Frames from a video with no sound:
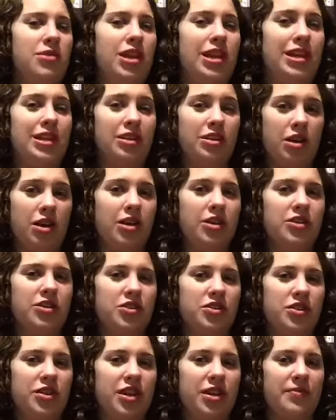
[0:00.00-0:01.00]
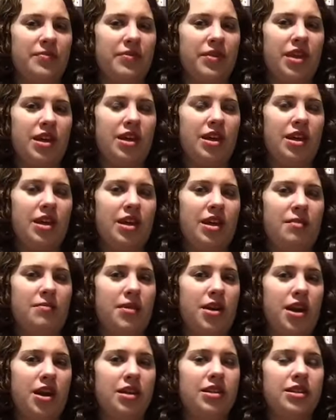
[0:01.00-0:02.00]
like a law degree.
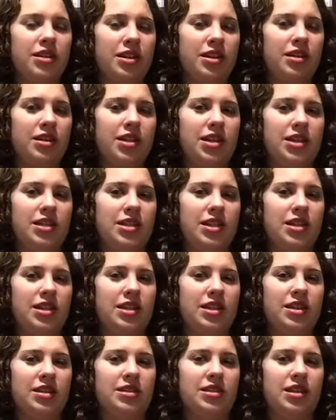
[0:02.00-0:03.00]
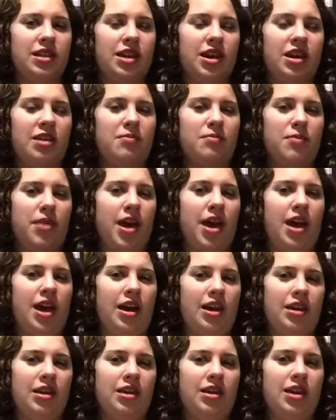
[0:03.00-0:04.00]
Gandhi did this and come
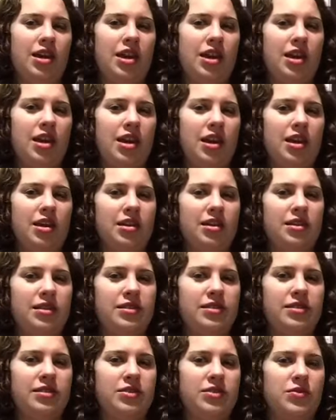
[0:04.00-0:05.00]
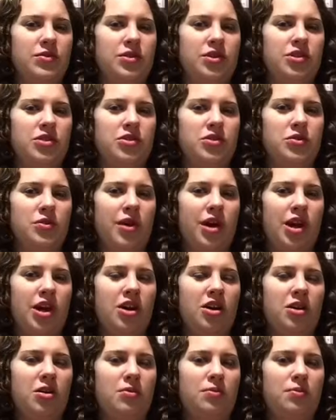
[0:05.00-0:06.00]
back, and this is going to
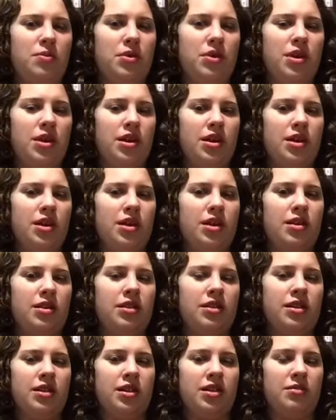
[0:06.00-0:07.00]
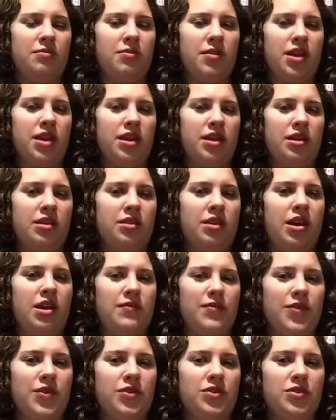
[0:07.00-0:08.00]
help them in
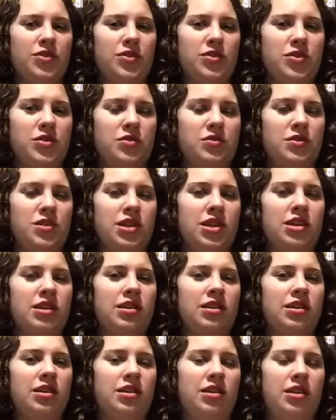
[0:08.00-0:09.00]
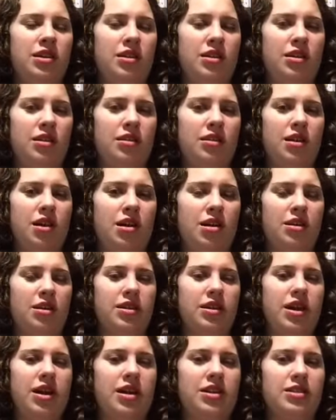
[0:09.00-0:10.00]
efforts to
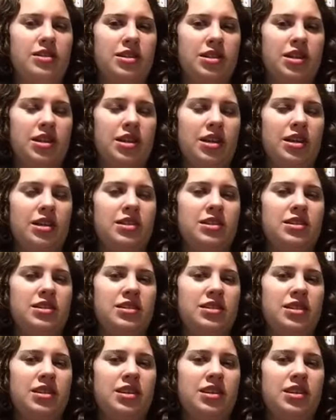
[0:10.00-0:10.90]
decolonize, to get